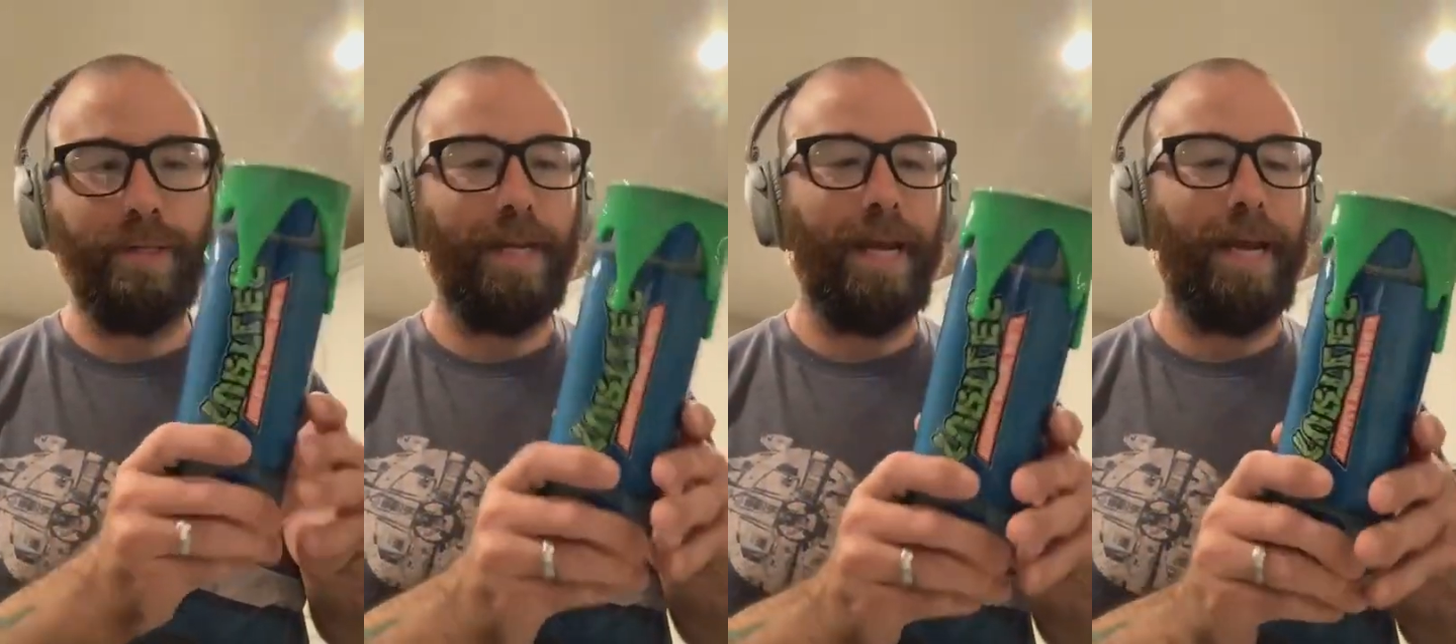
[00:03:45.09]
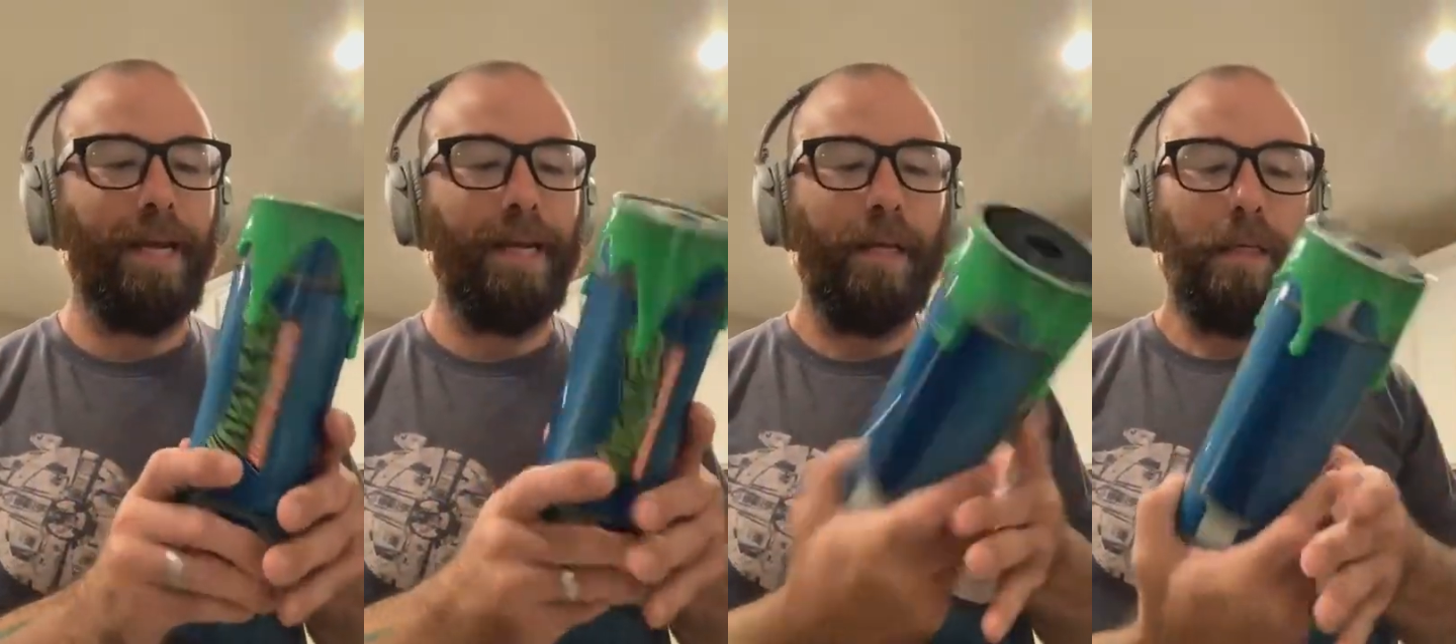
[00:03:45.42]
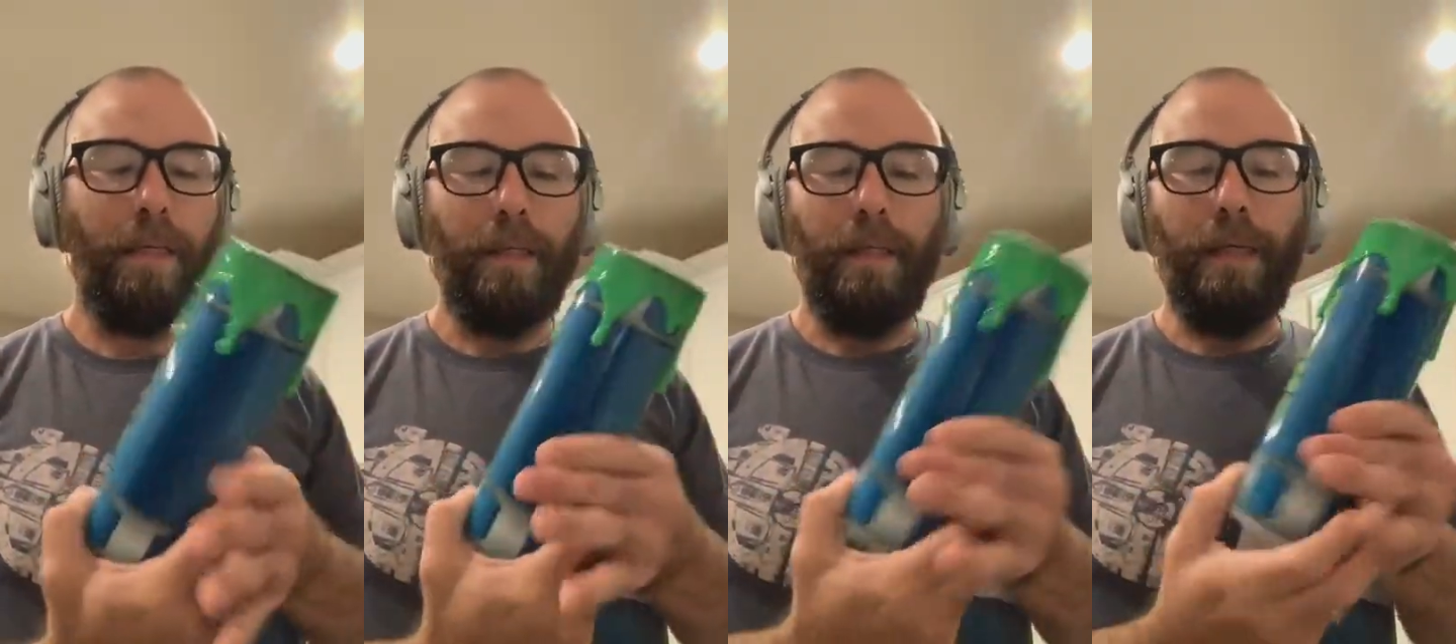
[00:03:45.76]
today.
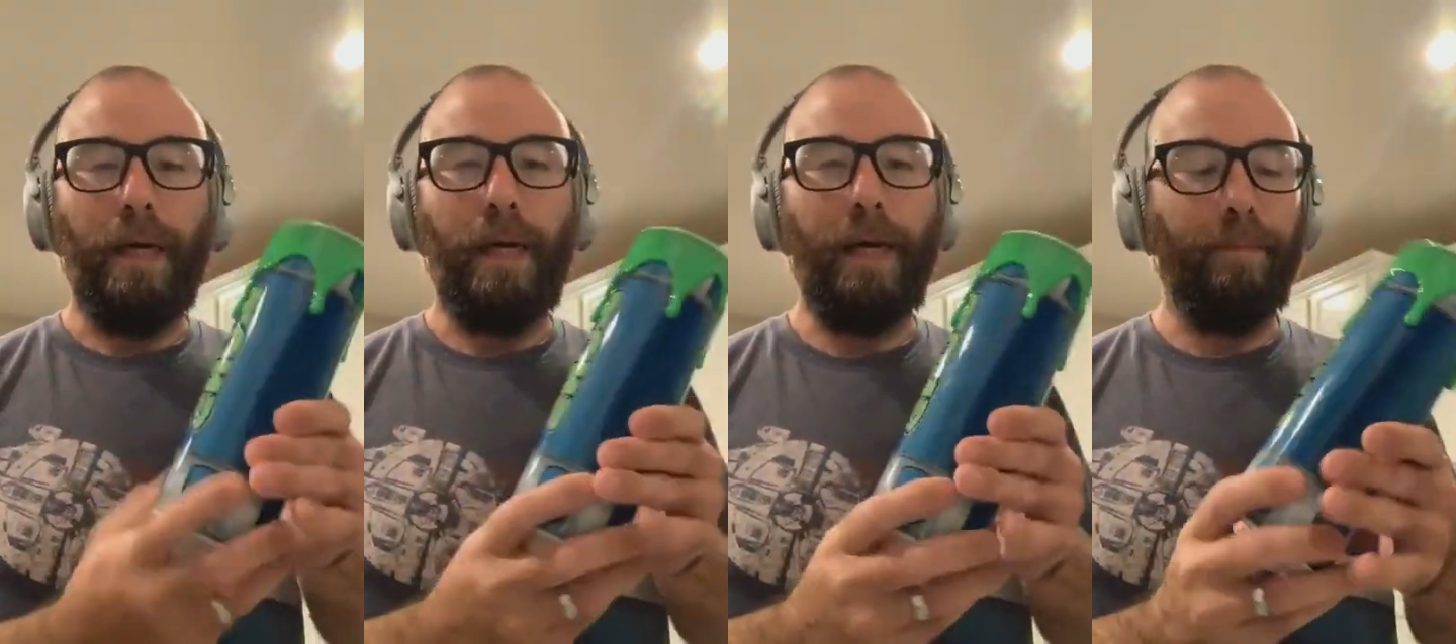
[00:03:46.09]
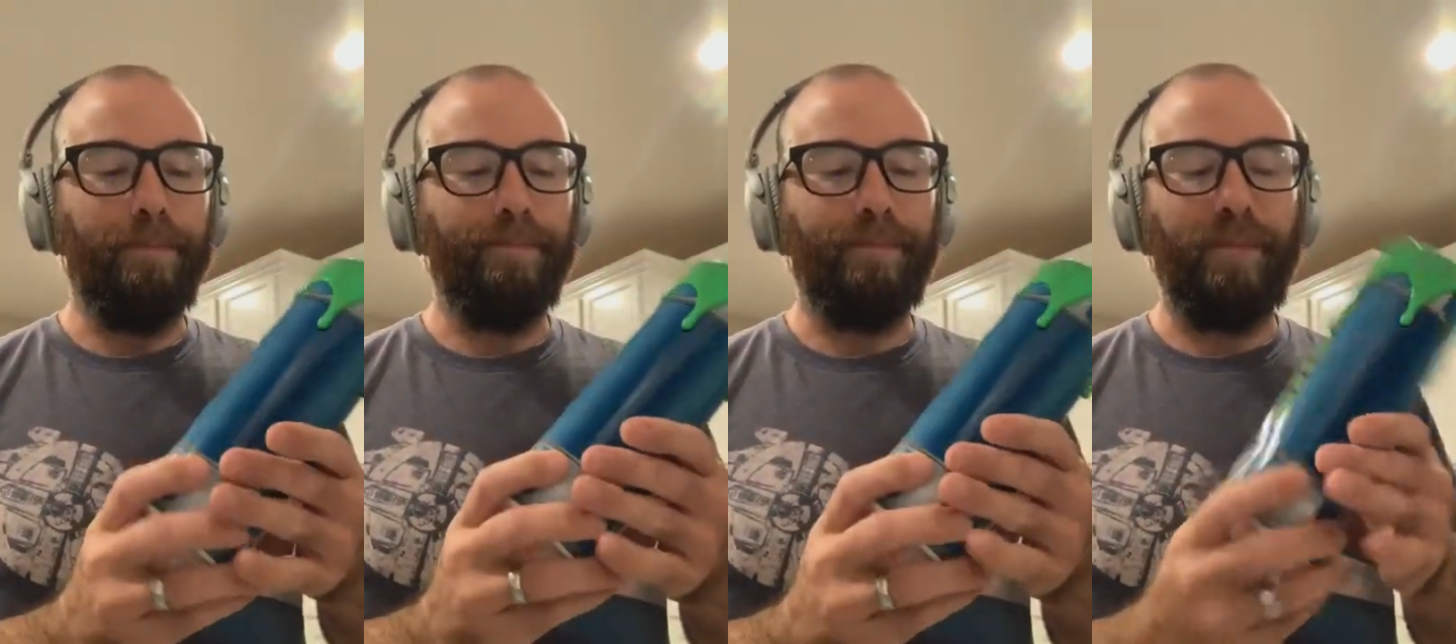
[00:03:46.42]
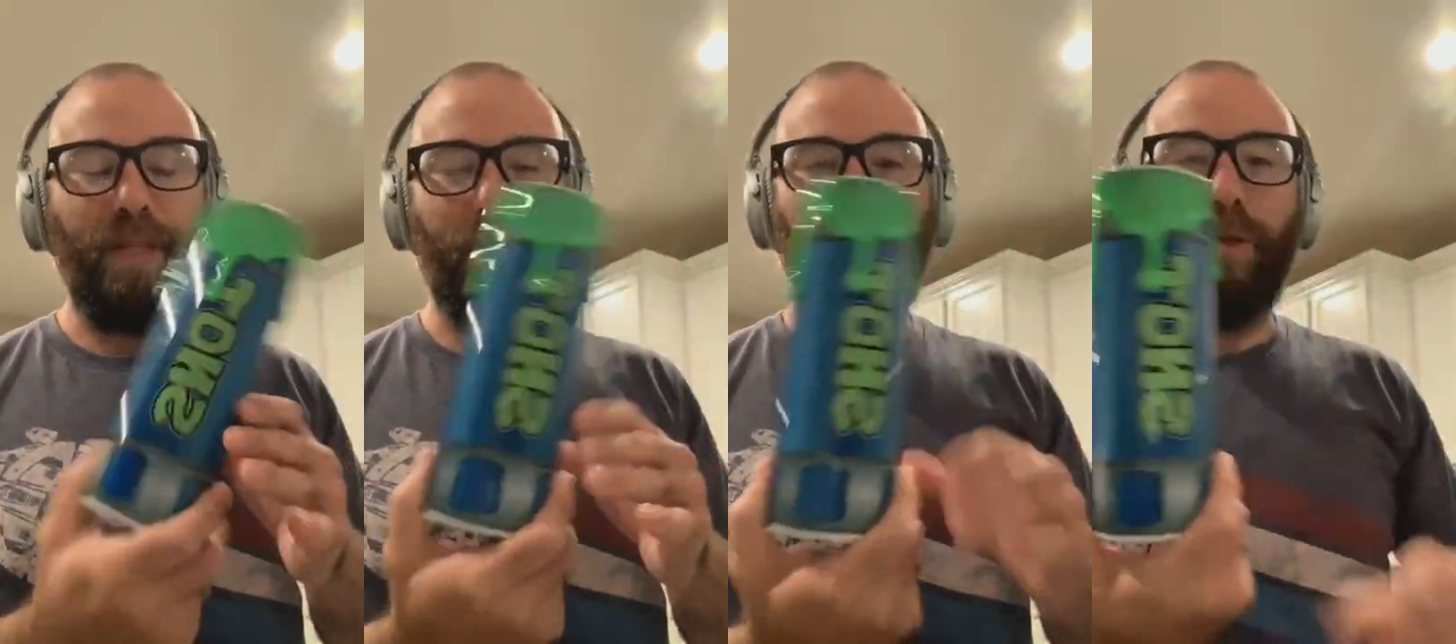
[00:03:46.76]

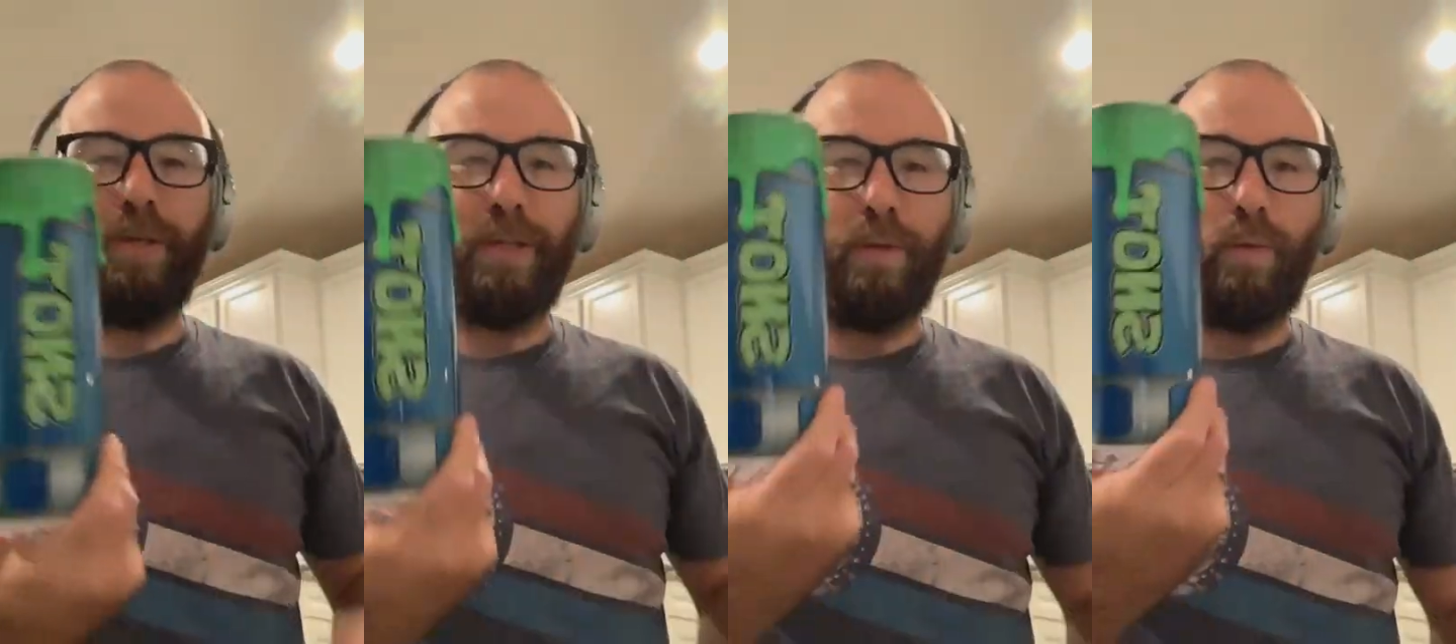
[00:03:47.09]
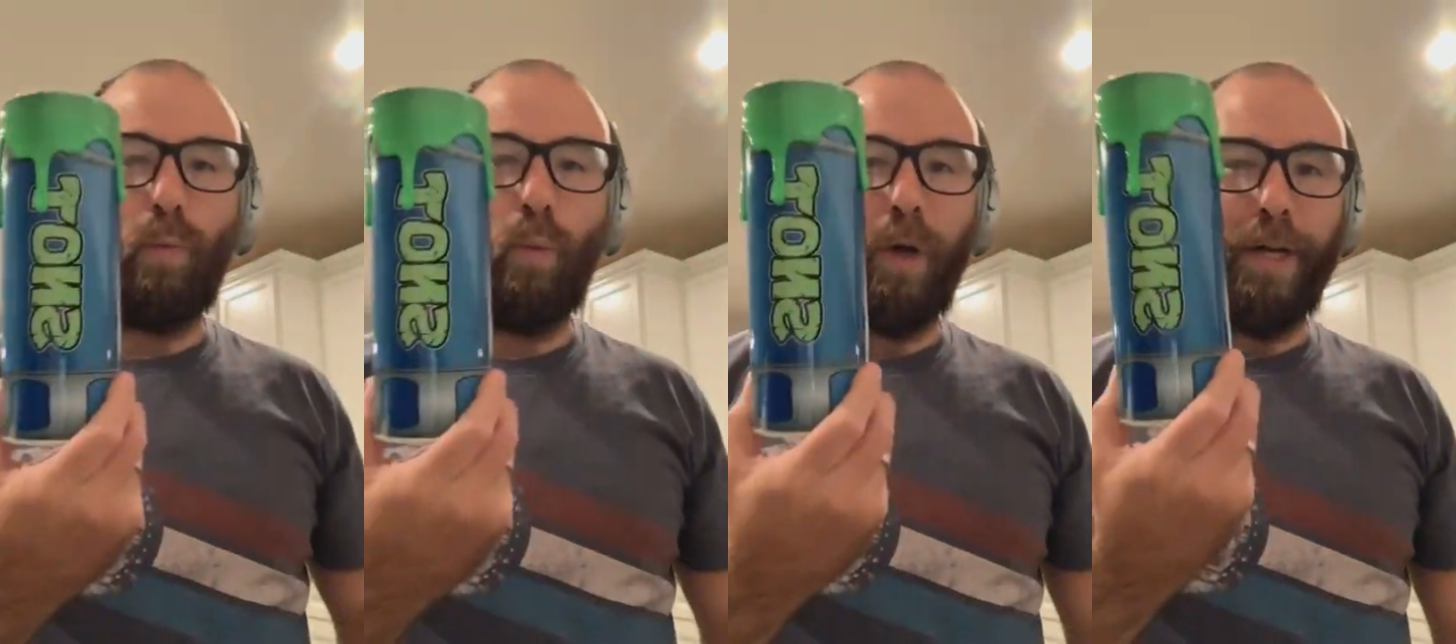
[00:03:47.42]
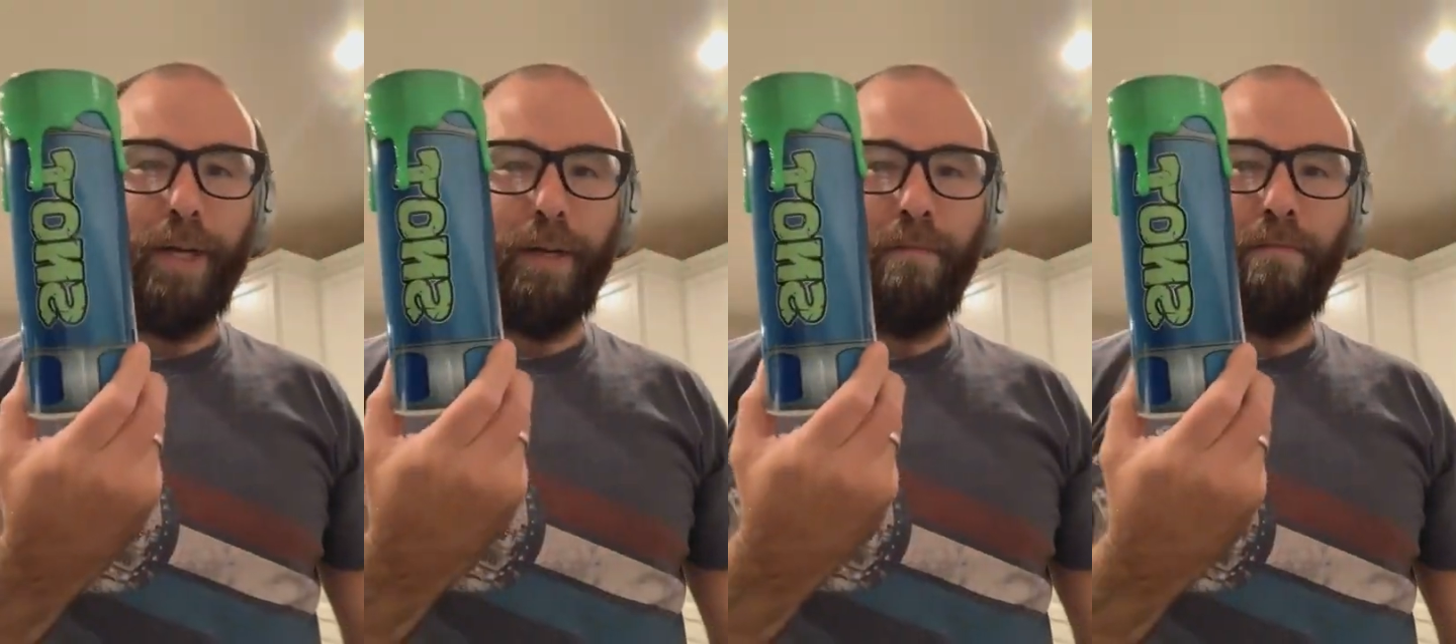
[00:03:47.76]
This person
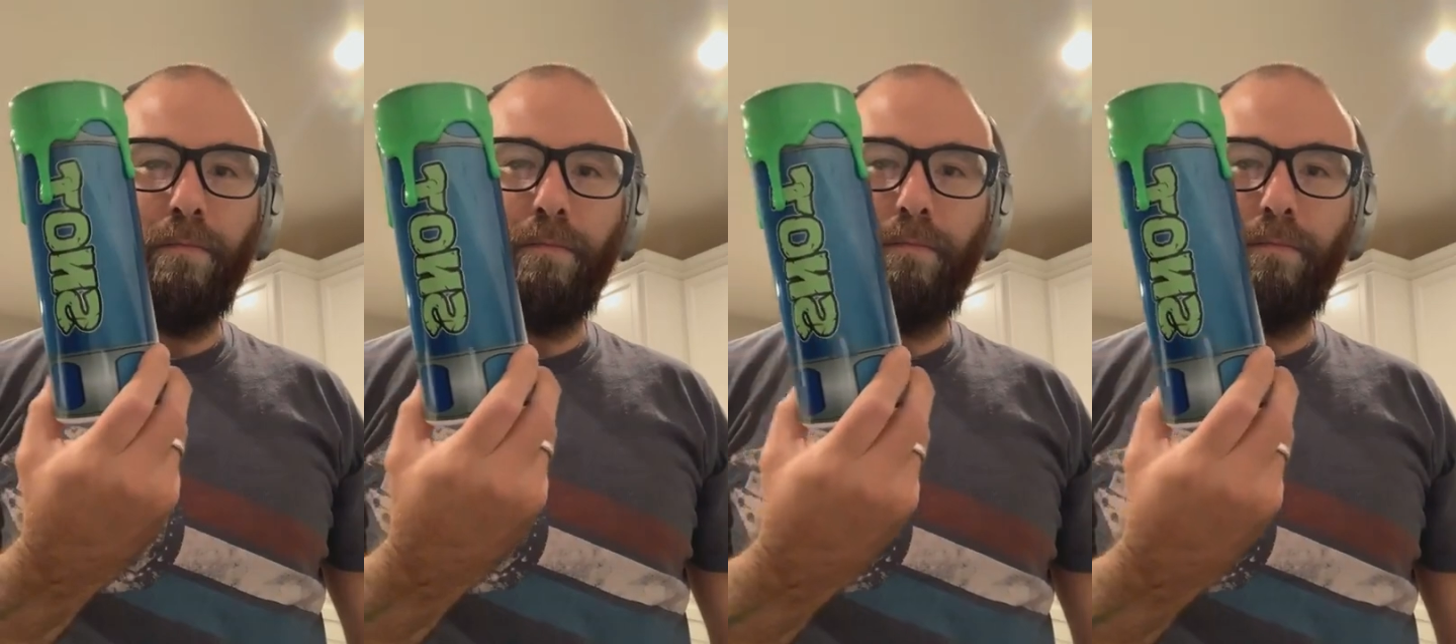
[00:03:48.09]
wanted